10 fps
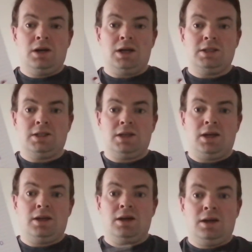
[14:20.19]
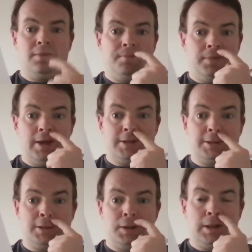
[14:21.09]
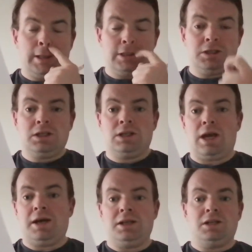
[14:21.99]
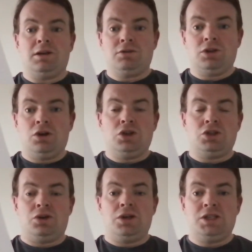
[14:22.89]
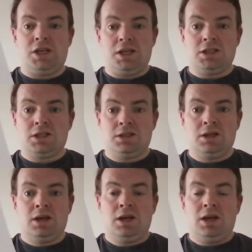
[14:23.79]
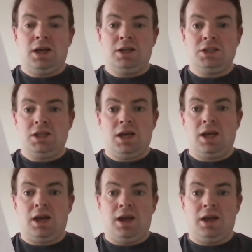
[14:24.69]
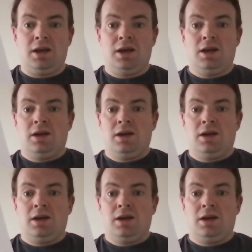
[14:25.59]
As I say, this tactics have now started changing in GAA.